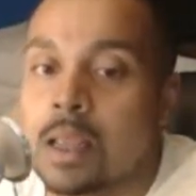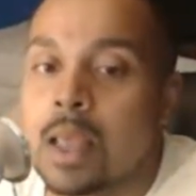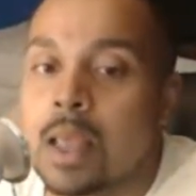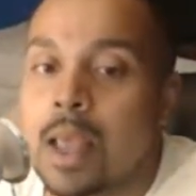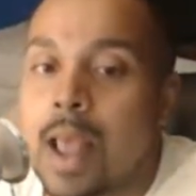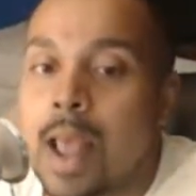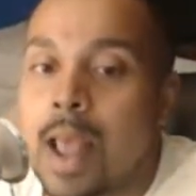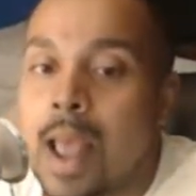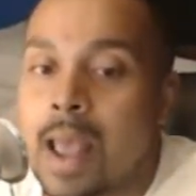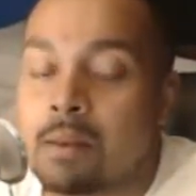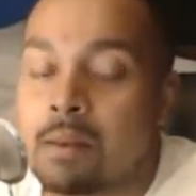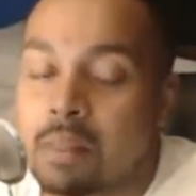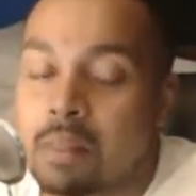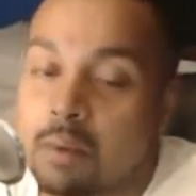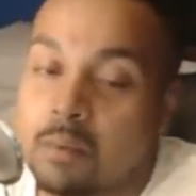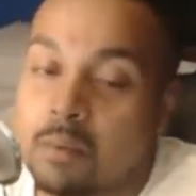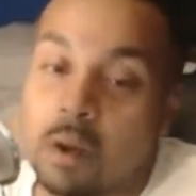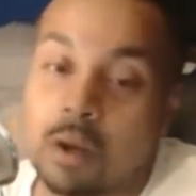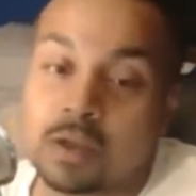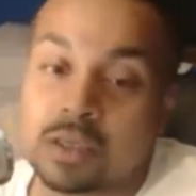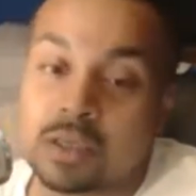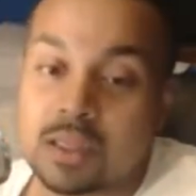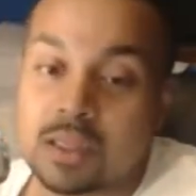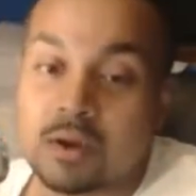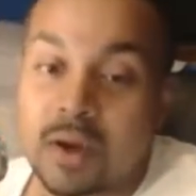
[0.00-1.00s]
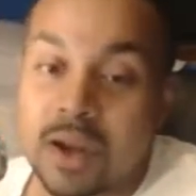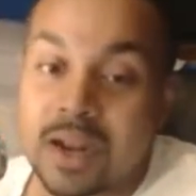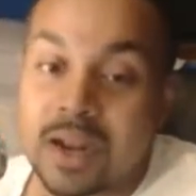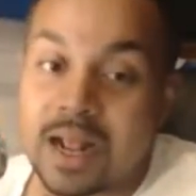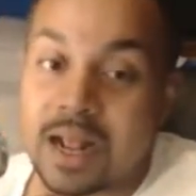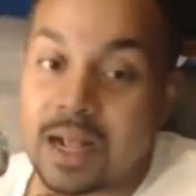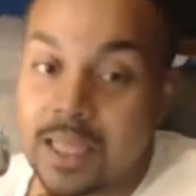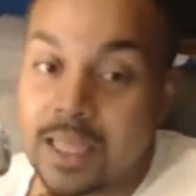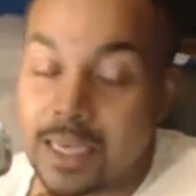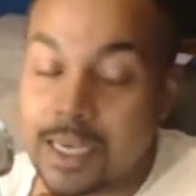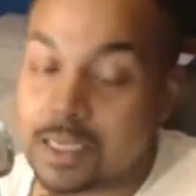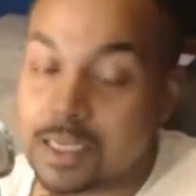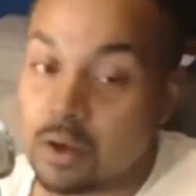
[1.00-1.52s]
And then we also had the Great
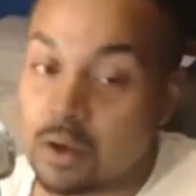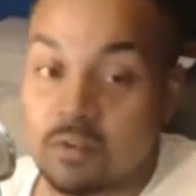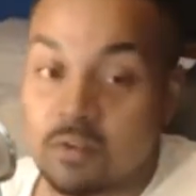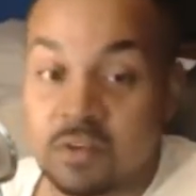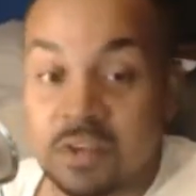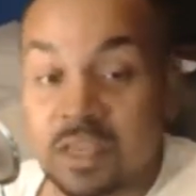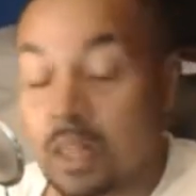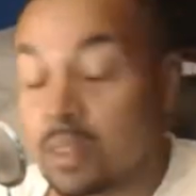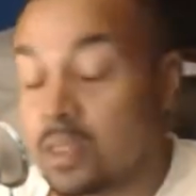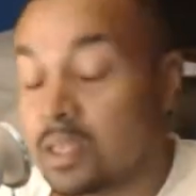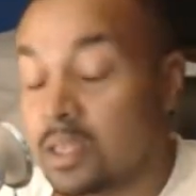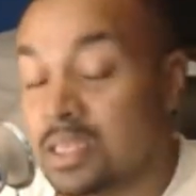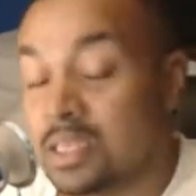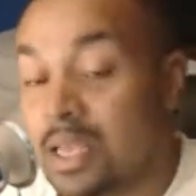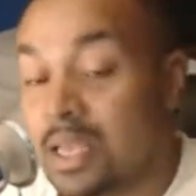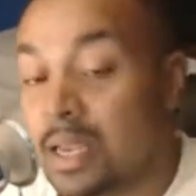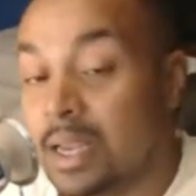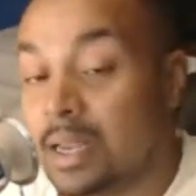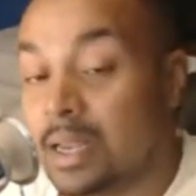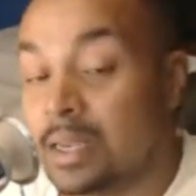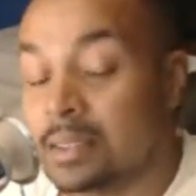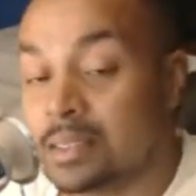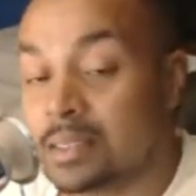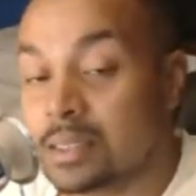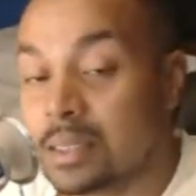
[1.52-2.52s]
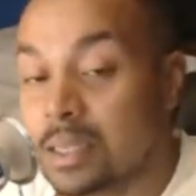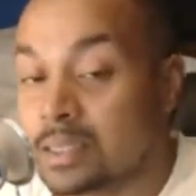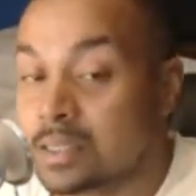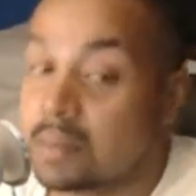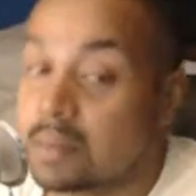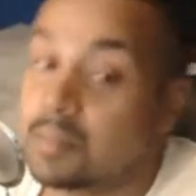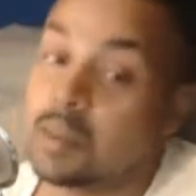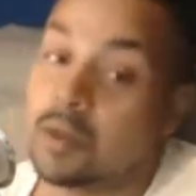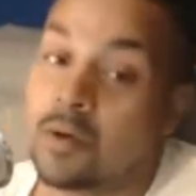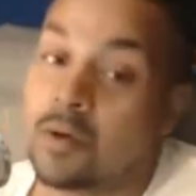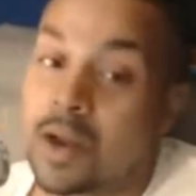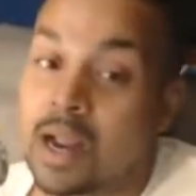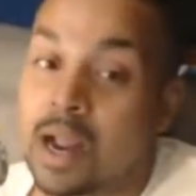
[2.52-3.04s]
Khali. So if it's not the Singhs, it's going to be the
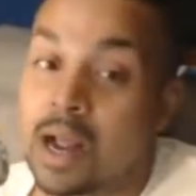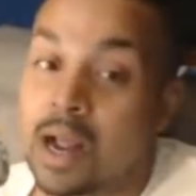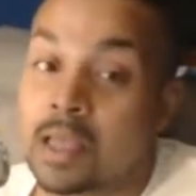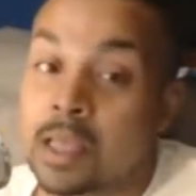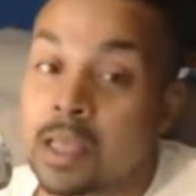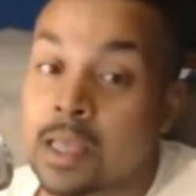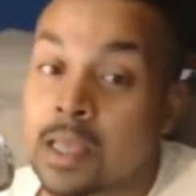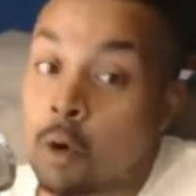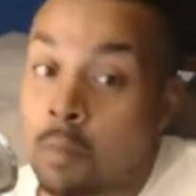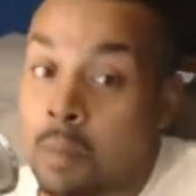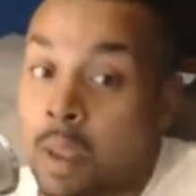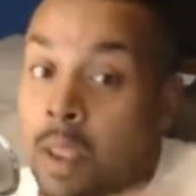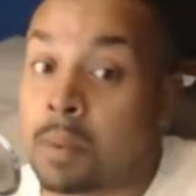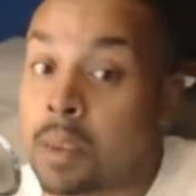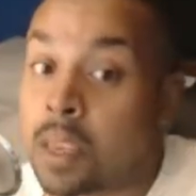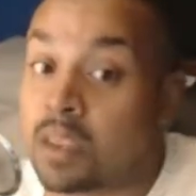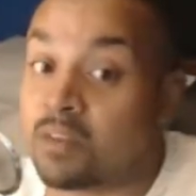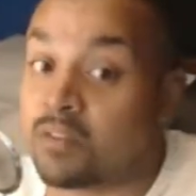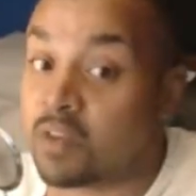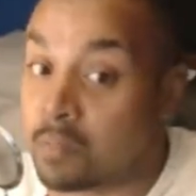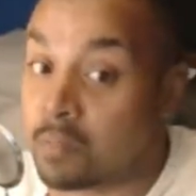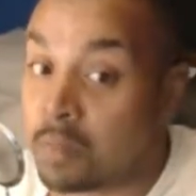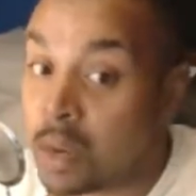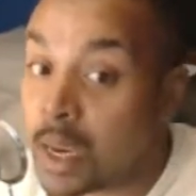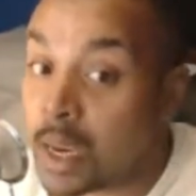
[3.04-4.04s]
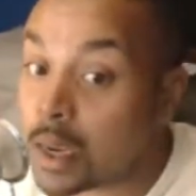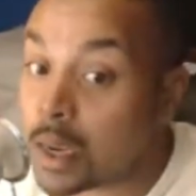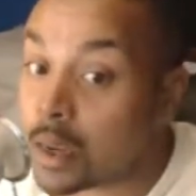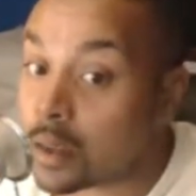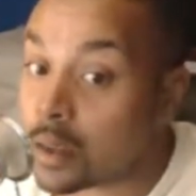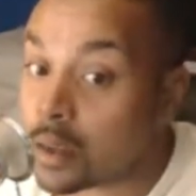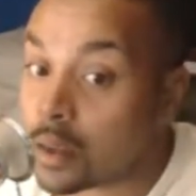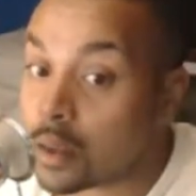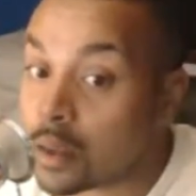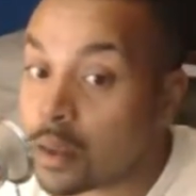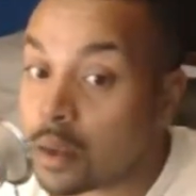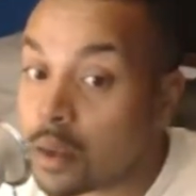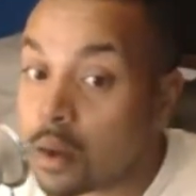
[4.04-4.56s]
Great Khali, or maybe even me.
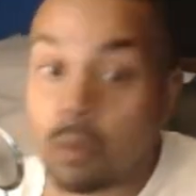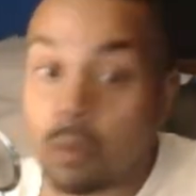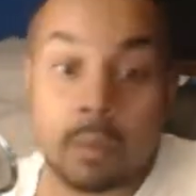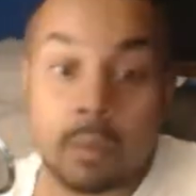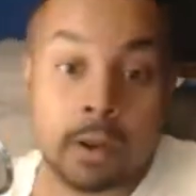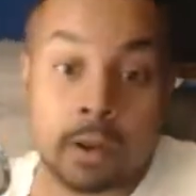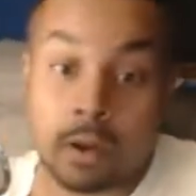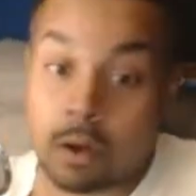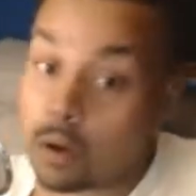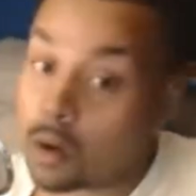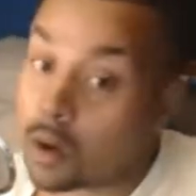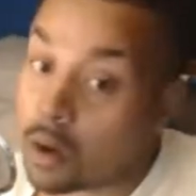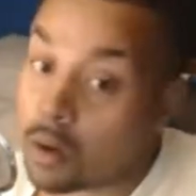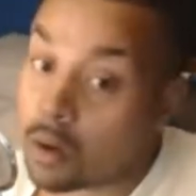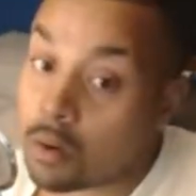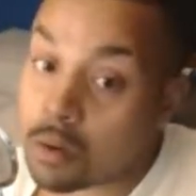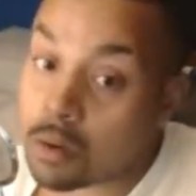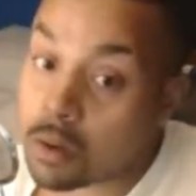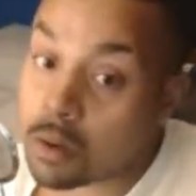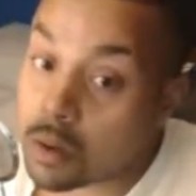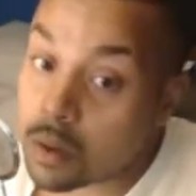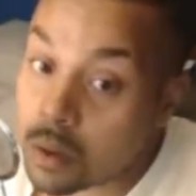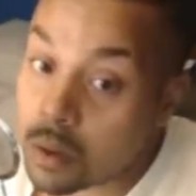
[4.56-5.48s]
We don't know.